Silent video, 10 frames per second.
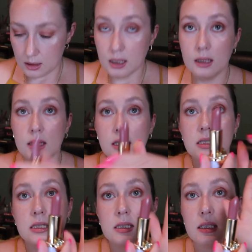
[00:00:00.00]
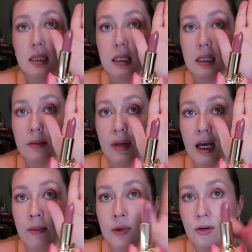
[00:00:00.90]
And this is the
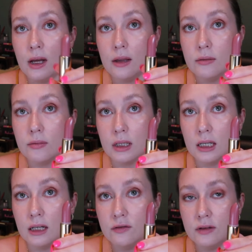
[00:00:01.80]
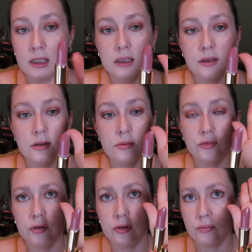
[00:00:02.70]
Pat McGrath one. I feel like there's
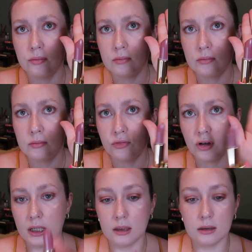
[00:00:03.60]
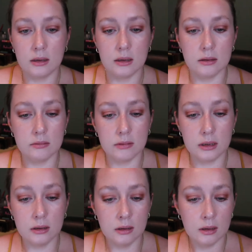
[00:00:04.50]
more product in this one.